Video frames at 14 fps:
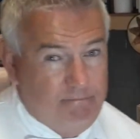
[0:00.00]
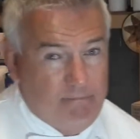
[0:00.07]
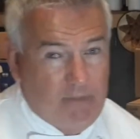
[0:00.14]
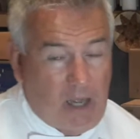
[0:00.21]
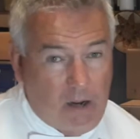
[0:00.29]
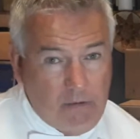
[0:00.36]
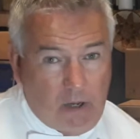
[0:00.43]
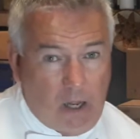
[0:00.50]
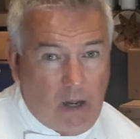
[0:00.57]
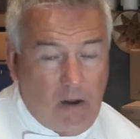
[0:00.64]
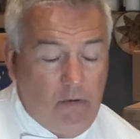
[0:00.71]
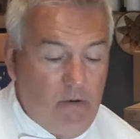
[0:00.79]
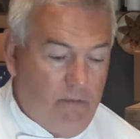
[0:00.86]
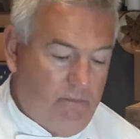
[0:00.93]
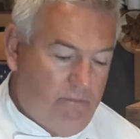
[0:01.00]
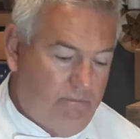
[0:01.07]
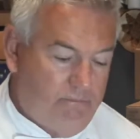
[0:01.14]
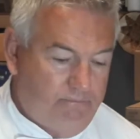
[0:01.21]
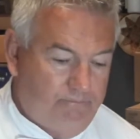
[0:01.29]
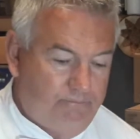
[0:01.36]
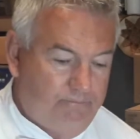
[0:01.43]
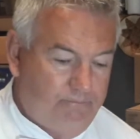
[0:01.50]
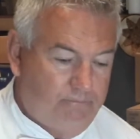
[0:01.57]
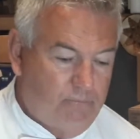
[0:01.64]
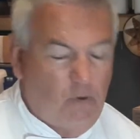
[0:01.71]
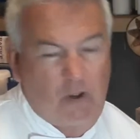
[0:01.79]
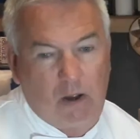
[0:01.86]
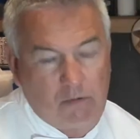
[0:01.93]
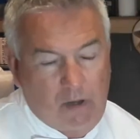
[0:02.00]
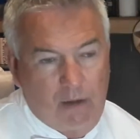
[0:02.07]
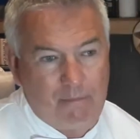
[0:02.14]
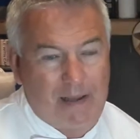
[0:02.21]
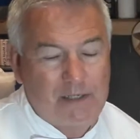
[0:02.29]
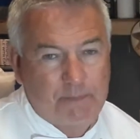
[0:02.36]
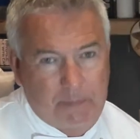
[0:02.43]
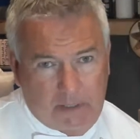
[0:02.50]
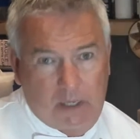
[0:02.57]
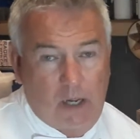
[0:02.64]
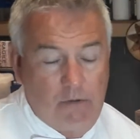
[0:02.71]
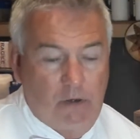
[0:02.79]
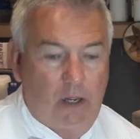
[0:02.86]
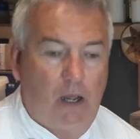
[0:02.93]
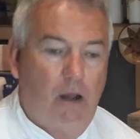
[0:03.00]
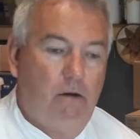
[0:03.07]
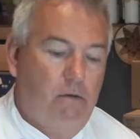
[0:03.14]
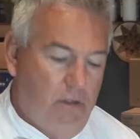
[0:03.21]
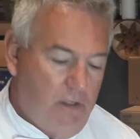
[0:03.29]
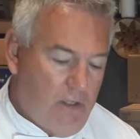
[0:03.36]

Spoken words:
cocoa, well, cocoa mass, but cocoa